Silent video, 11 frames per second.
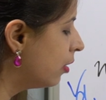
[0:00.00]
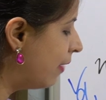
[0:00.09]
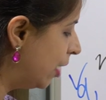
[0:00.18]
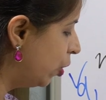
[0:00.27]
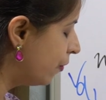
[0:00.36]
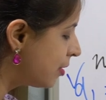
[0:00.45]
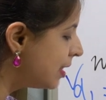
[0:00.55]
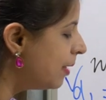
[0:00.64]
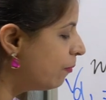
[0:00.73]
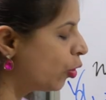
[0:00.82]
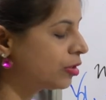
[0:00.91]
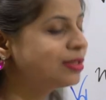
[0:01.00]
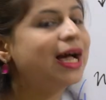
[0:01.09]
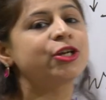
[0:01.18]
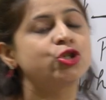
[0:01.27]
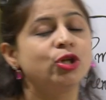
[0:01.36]
the value of slip, what
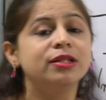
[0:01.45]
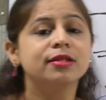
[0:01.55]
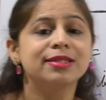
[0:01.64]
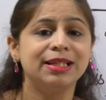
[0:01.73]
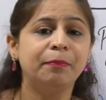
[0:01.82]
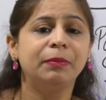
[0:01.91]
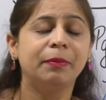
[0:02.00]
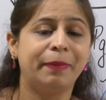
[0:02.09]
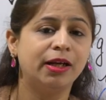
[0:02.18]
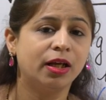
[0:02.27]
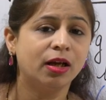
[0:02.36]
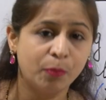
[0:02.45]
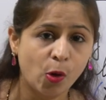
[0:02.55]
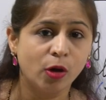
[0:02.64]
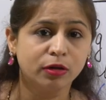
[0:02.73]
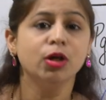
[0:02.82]
is actually the slip depending
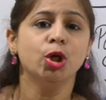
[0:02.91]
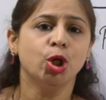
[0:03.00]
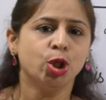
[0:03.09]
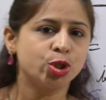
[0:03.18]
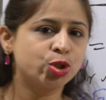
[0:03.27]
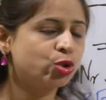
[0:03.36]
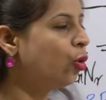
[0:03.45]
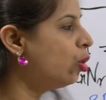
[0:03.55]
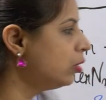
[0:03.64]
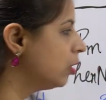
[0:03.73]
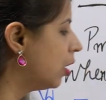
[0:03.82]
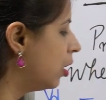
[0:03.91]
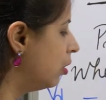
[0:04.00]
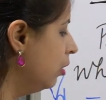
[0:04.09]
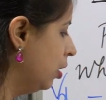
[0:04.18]
upon. So the